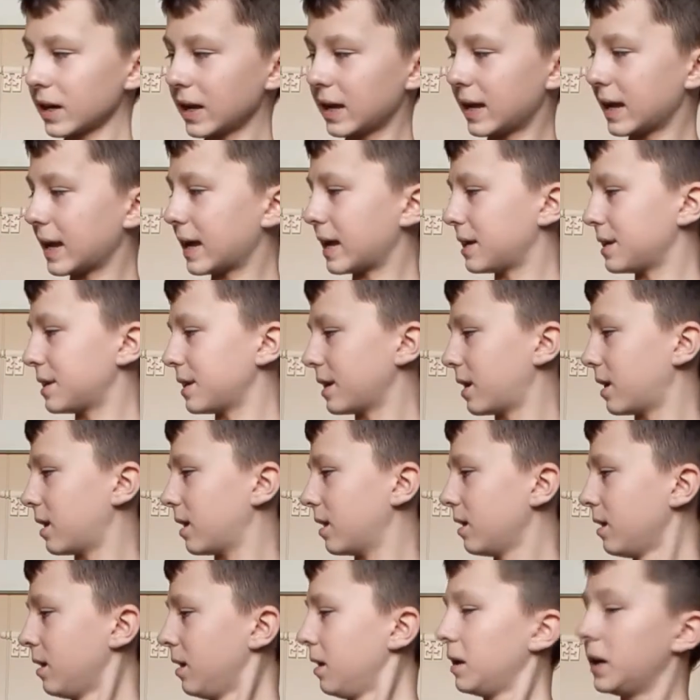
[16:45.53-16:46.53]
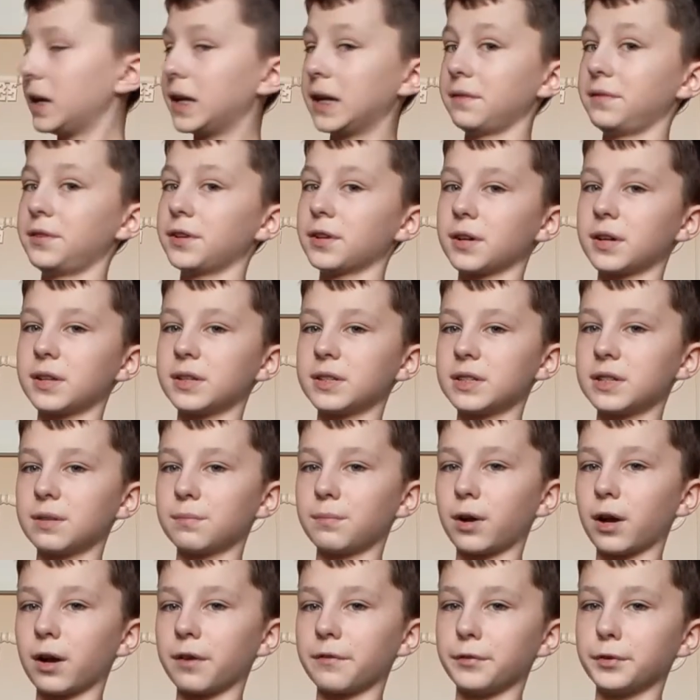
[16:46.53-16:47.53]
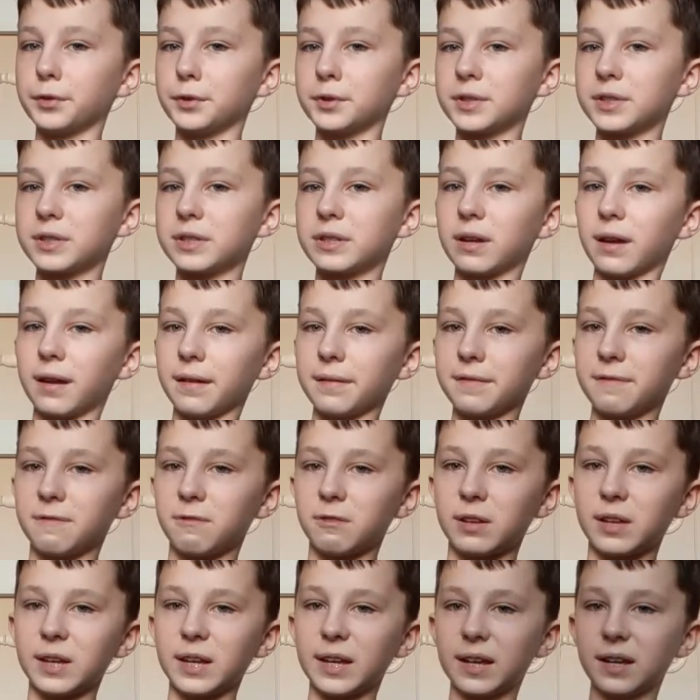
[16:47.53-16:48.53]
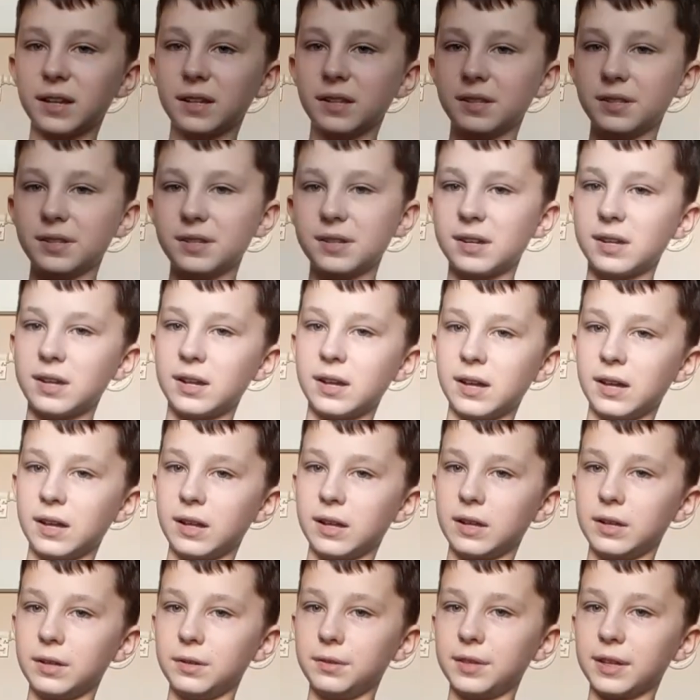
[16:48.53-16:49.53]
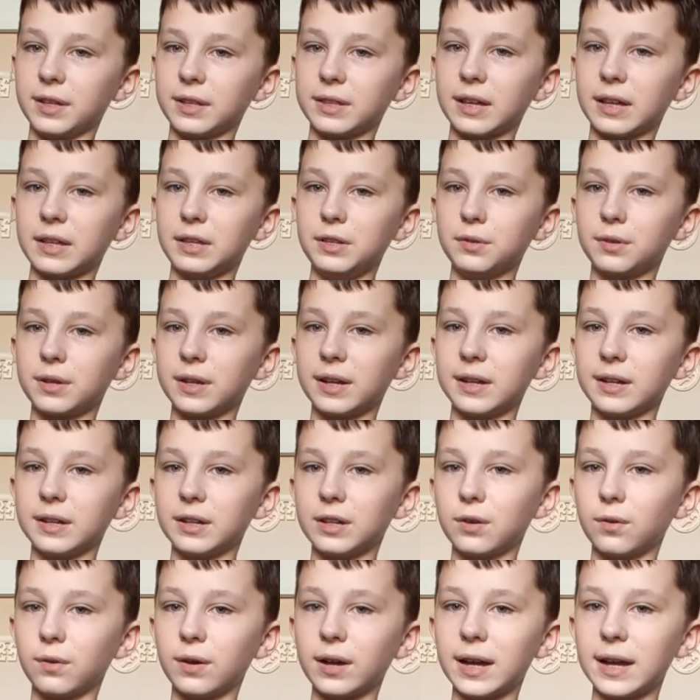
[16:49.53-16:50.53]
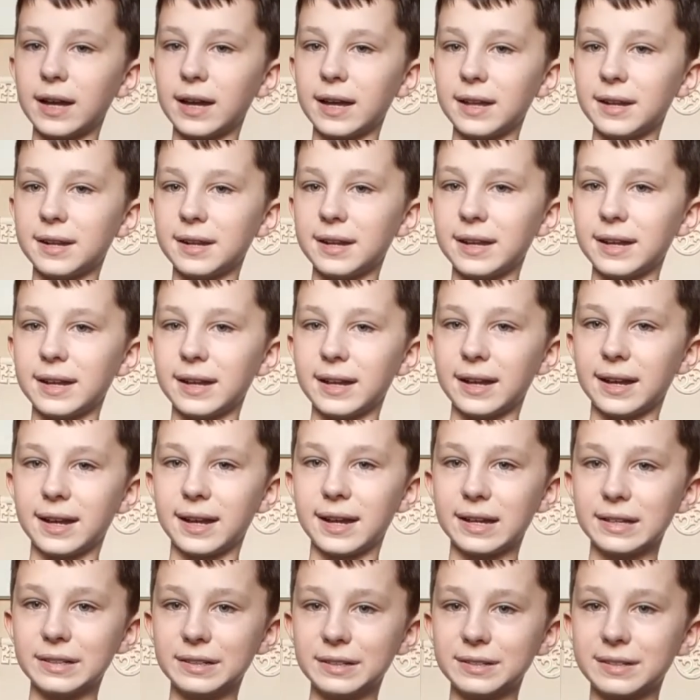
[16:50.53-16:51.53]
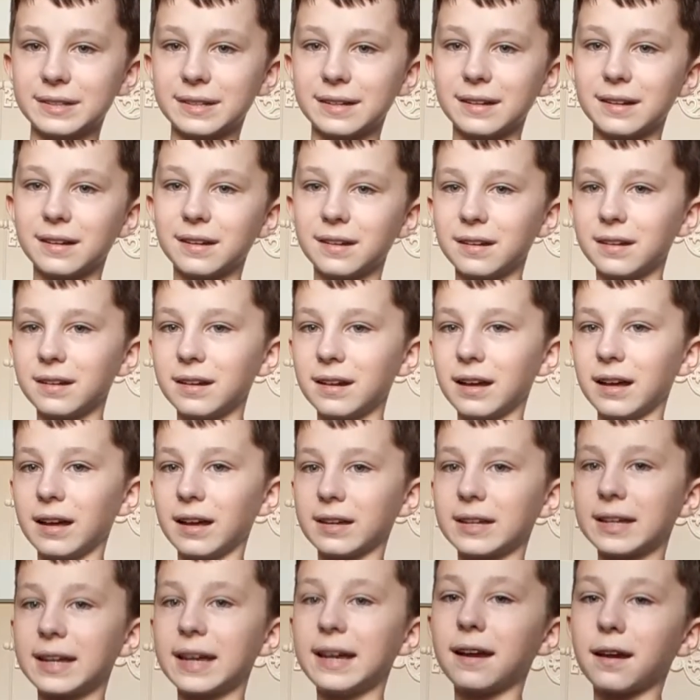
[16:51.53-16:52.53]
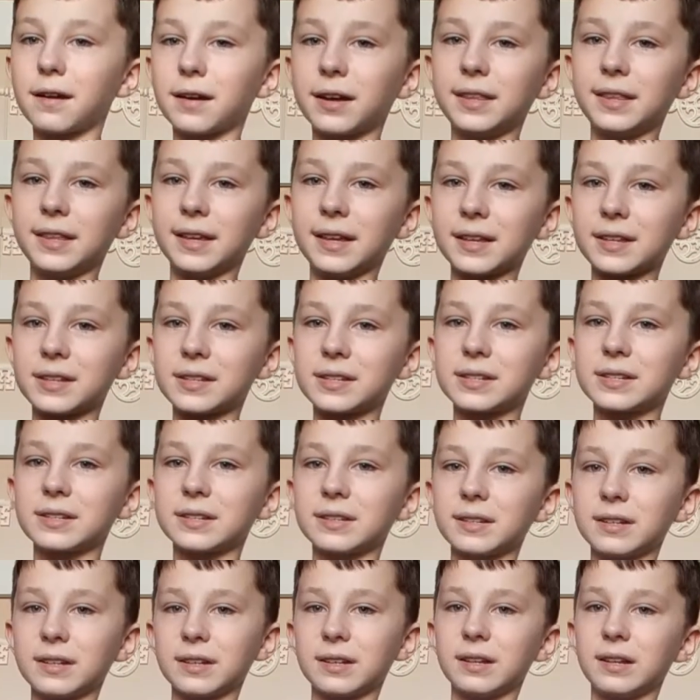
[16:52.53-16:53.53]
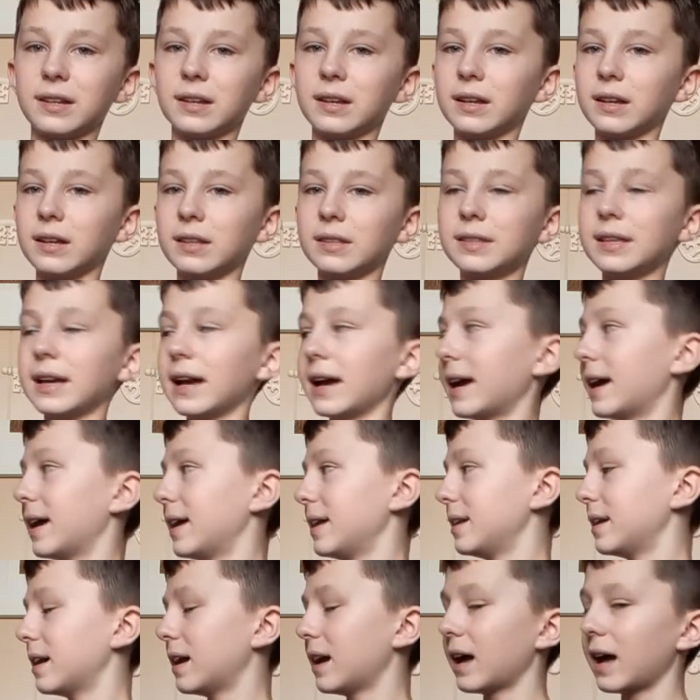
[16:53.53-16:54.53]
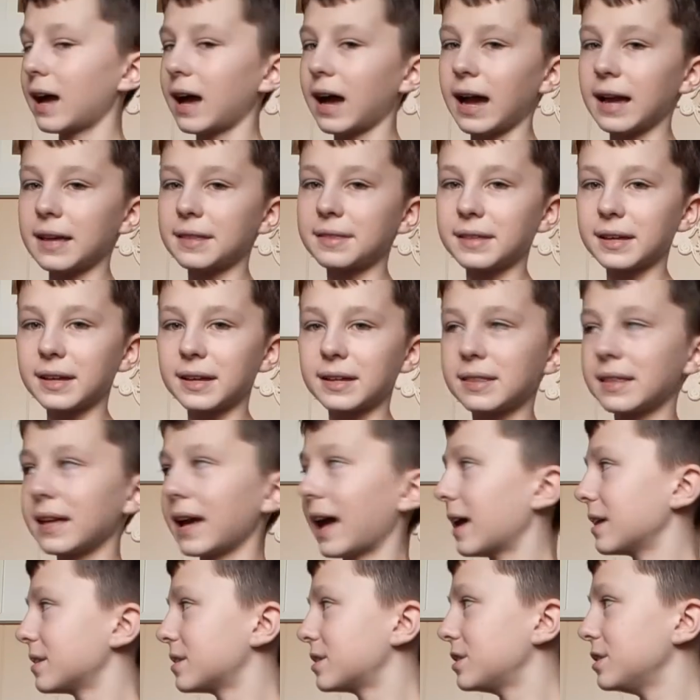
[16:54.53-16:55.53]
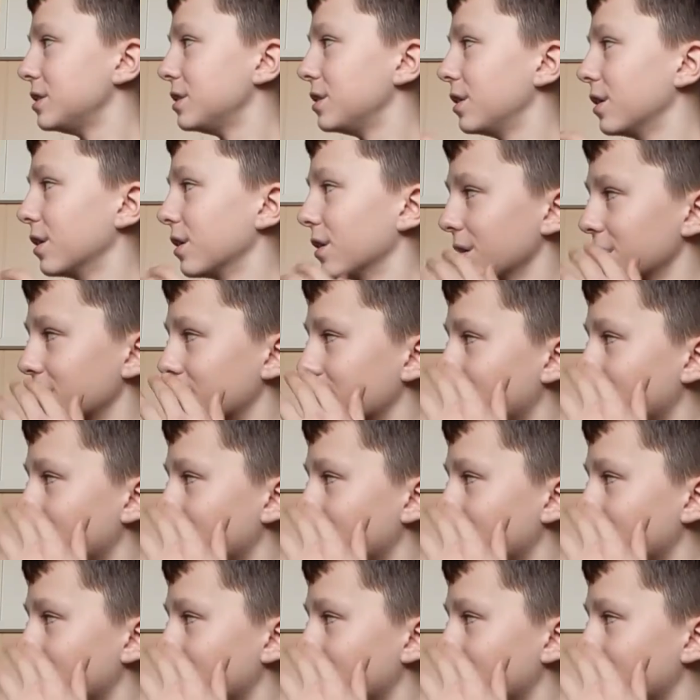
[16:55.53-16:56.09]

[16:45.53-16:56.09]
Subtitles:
And if you're into Marvel and stuff, and you think that you can go ahead and carry this, then I think that you're